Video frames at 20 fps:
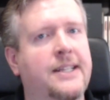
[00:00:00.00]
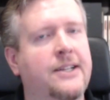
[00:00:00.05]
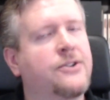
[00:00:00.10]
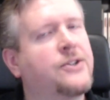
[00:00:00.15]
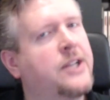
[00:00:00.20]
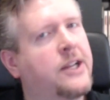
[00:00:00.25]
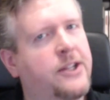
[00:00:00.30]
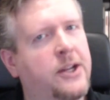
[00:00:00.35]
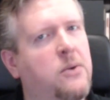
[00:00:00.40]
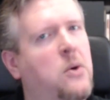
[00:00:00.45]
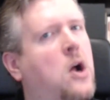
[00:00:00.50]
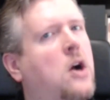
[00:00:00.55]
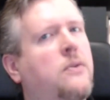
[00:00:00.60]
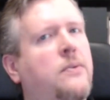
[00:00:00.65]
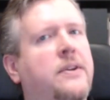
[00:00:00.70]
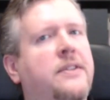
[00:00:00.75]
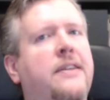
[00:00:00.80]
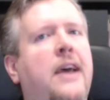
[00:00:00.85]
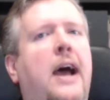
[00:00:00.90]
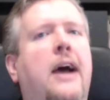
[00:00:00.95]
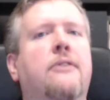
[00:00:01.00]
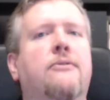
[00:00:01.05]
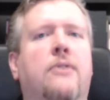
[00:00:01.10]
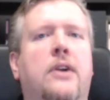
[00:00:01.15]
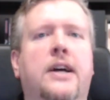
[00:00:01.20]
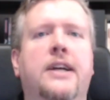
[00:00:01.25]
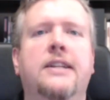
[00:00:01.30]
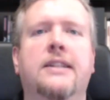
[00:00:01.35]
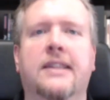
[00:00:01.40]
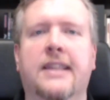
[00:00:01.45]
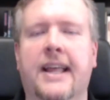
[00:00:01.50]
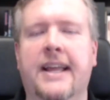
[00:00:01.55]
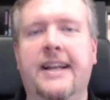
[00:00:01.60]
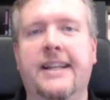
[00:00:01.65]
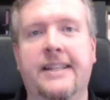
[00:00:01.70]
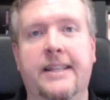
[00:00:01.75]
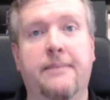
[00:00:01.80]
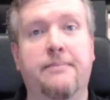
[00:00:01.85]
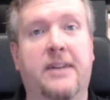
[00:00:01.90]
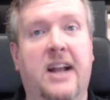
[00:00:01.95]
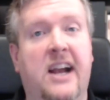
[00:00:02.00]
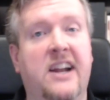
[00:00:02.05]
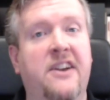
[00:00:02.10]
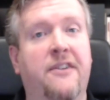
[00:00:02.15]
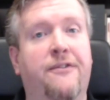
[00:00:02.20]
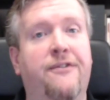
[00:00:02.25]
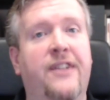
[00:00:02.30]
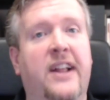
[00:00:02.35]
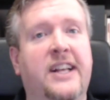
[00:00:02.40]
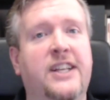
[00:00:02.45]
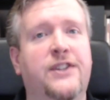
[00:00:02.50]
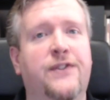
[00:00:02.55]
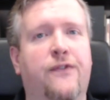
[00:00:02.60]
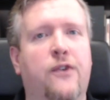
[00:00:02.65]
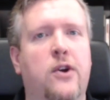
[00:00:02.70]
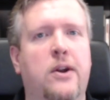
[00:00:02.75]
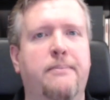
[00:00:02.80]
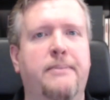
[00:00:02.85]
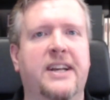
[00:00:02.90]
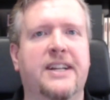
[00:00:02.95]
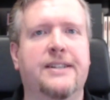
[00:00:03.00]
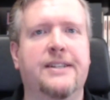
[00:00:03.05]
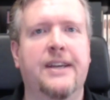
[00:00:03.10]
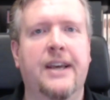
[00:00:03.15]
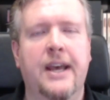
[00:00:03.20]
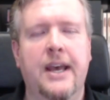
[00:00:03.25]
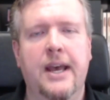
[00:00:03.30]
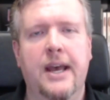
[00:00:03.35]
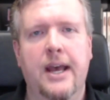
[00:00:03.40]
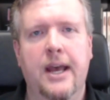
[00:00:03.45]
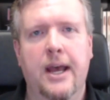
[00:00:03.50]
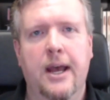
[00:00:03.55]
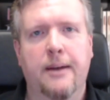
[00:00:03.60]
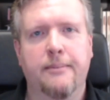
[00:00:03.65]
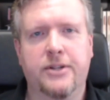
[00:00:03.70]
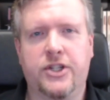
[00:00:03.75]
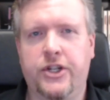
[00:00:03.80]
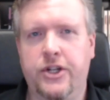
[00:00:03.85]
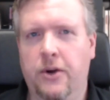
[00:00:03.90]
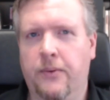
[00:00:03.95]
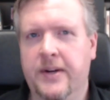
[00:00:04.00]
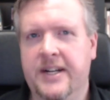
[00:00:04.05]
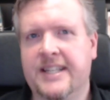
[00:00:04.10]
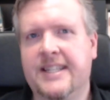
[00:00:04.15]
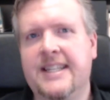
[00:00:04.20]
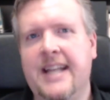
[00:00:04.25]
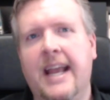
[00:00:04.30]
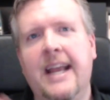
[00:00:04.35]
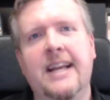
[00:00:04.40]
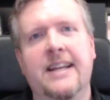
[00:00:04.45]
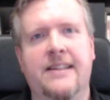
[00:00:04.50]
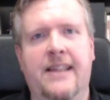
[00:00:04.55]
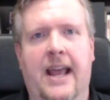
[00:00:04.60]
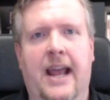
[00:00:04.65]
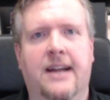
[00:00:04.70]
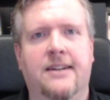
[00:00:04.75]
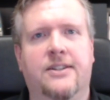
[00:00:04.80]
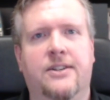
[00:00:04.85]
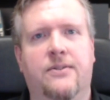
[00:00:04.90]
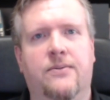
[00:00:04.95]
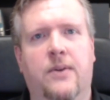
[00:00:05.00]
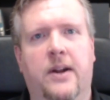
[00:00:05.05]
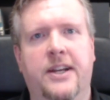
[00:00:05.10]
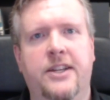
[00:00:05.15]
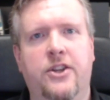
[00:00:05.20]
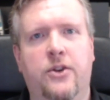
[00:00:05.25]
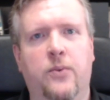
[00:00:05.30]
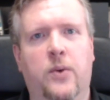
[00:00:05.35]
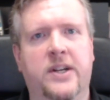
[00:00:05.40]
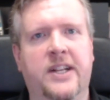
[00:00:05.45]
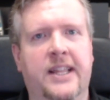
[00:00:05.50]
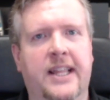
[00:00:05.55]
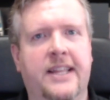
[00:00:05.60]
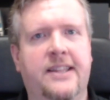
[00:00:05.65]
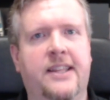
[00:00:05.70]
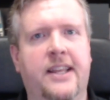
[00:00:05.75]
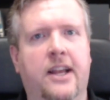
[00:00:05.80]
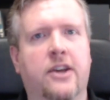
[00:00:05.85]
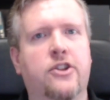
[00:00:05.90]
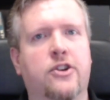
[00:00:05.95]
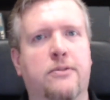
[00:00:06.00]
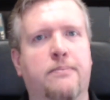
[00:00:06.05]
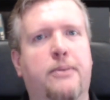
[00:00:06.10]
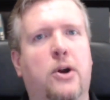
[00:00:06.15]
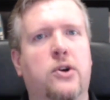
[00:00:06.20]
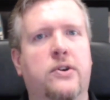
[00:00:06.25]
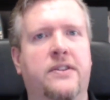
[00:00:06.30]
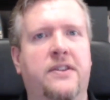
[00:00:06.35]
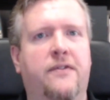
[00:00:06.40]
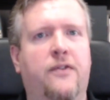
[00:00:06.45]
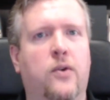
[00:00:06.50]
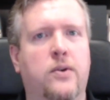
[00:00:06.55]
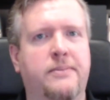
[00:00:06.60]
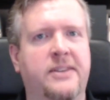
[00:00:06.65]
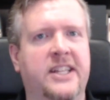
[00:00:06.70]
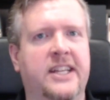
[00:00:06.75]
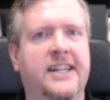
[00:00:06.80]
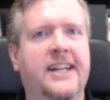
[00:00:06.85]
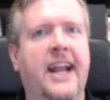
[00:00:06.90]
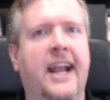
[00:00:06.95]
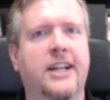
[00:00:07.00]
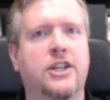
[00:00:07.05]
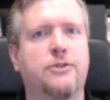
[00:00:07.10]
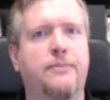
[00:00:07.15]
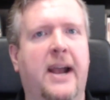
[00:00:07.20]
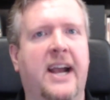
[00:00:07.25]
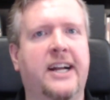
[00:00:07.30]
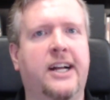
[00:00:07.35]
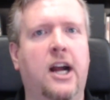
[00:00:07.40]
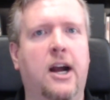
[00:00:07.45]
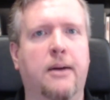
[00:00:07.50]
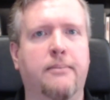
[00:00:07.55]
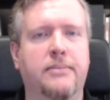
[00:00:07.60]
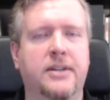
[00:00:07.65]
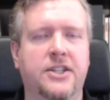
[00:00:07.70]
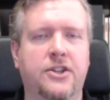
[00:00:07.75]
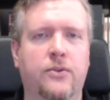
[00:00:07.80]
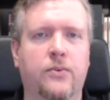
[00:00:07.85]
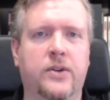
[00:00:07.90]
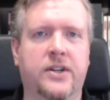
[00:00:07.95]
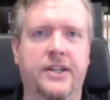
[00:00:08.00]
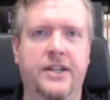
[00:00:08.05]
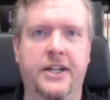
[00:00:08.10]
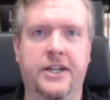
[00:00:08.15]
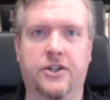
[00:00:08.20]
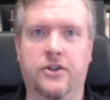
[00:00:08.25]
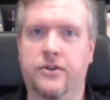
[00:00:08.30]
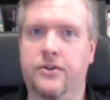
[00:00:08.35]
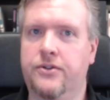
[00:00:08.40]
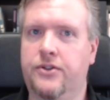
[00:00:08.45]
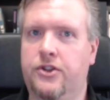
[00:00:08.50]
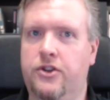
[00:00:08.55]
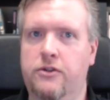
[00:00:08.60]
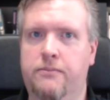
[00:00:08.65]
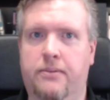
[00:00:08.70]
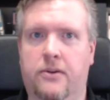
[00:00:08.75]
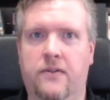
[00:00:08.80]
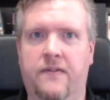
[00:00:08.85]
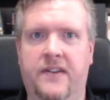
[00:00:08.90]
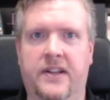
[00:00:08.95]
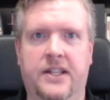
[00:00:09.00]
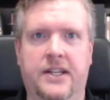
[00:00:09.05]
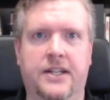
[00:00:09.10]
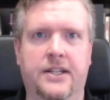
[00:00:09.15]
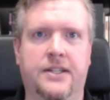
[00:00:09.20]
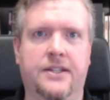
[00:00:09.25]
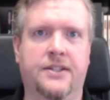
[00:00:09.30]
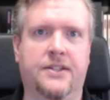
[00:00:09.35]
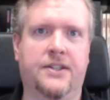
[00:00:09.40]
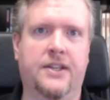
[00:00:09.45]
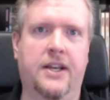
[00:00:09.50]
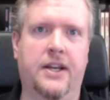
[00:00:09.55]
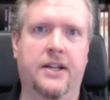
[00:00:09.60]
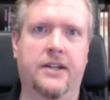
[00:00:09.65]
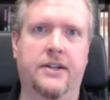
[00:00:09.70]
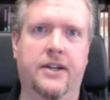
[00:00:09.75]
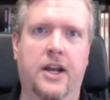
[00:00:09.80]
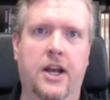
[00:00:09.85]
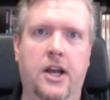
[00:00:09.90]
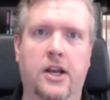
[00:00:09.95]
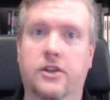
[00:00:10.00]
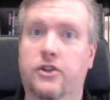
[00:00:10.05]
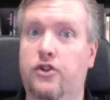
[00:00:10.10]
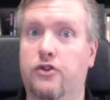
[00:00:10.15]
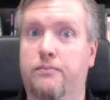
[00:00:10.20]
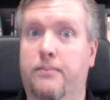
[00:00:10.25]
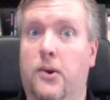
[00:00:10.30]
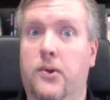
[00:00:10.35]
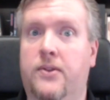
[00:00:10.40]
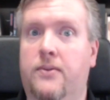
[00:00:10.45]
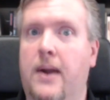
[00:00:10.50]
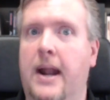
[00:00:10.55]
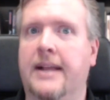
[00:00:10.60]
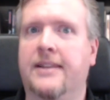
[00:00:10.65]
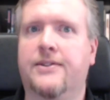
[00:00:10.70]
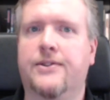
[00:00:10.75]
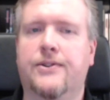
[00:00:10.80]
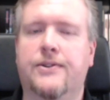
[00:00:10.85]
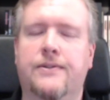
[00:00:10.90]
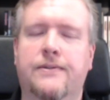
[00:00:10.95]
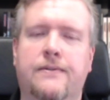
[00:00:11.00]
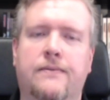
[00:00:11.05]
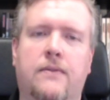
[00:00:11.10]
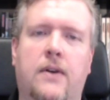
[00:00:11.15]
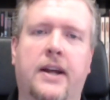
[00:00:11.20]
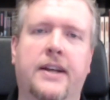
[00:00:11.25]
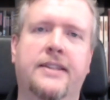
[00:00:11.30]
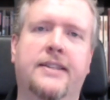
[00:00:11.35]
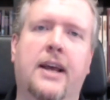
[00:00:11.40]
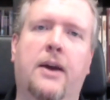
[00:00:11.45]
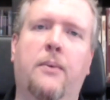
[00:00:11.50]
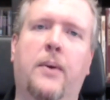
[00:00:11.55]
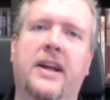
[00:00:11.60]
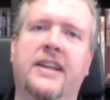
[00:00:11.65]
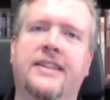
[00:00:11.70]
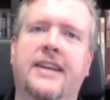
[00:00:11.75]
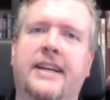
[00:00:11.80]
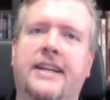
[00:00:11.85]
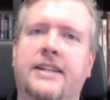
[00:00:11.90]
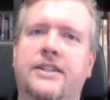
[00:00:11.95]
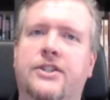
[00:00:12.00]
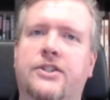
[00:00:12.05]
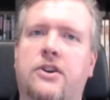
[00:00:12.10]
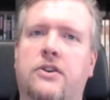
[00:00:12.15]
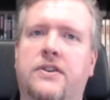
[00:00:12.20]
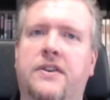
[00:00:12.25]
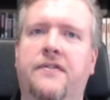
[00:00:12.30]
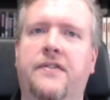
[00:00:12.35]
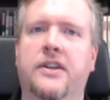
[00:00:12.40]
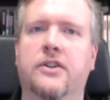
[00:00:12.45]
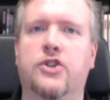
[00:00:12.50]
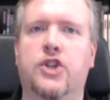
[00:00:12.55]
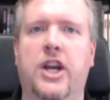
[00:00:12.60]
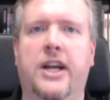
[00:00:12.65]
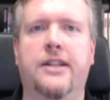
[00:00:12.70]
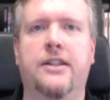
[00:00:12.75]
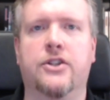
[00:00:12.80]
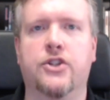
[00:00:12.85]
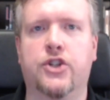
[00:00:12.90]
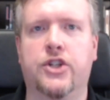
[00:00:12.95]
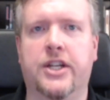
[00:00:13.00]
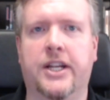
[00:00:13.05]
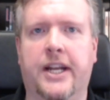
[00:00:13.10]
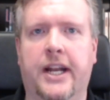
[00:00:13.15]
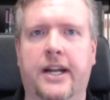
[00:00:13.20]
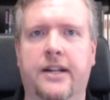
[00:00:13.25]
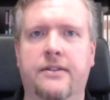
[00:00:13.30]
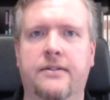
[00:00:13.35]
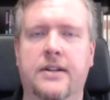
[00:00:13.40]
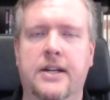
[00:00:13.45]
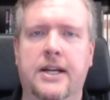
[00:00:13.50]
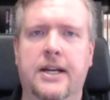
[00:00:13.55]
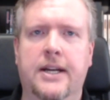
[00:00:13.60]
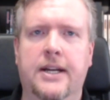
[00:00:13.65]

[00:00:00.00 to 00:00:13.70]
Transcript: There's nothing wrong with that, right? Letting them kind of flex for a bit. But you don't want to stay in that, right? You want to let the other part of the formula catch back up, and you want to introduce super villains and super threats, right? That way they can start to feel challenged again.